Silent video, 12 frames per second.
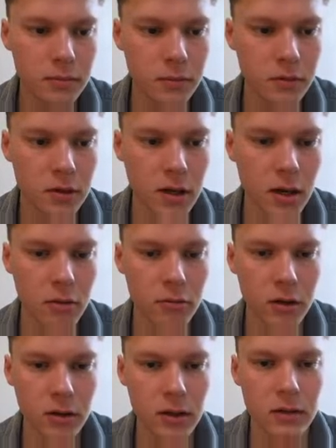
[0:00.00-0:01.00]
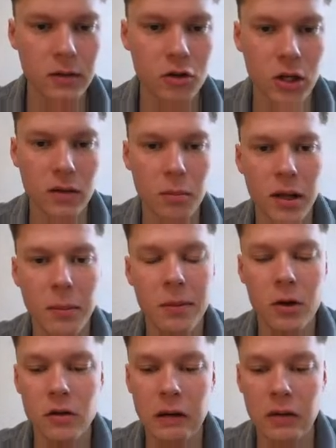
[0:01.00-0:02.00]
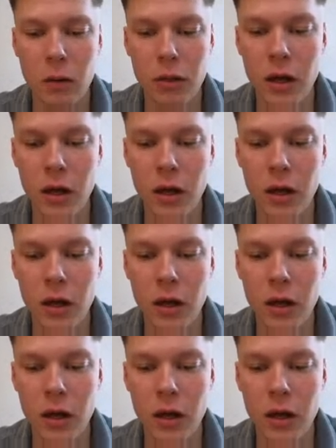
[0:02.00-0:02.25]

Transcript: Tauri. Let's check the blank, because like the thing